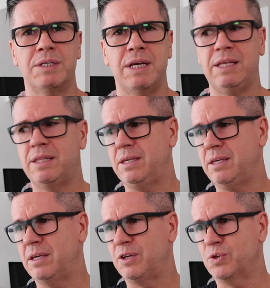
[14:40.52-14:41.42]
take
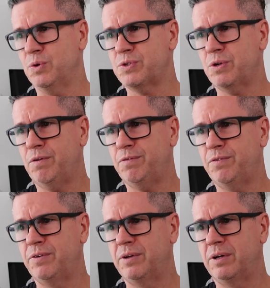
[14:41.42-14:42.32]
the exhaust off,
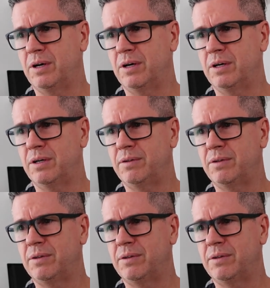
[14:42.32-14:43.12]
the